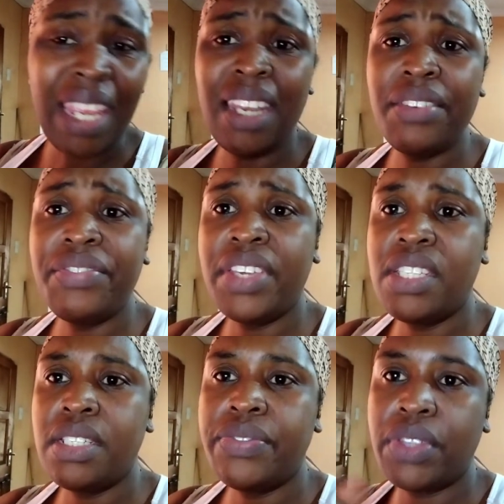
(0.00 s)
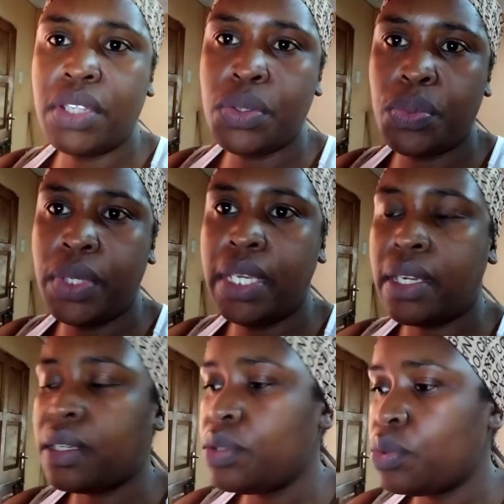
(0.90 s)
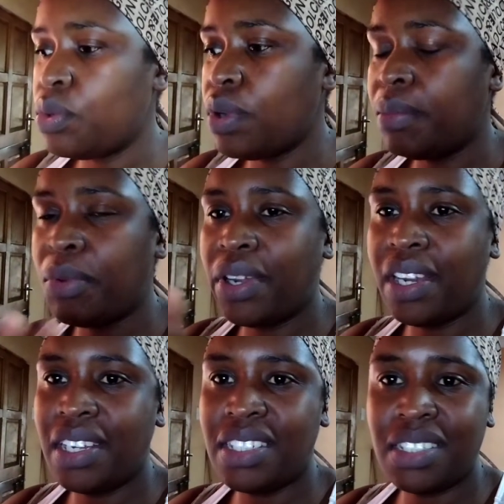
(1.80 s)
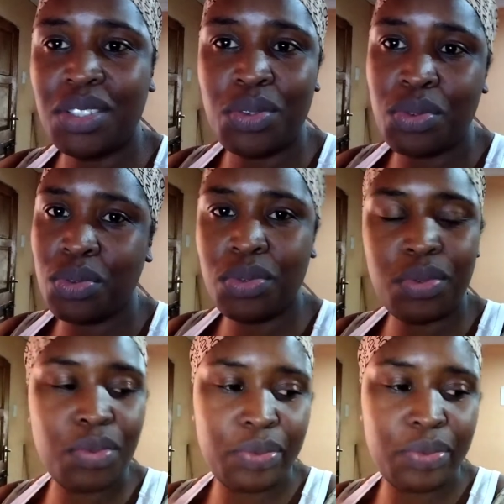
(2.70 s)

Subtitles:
enough veggies for this week, so I'm gonna just do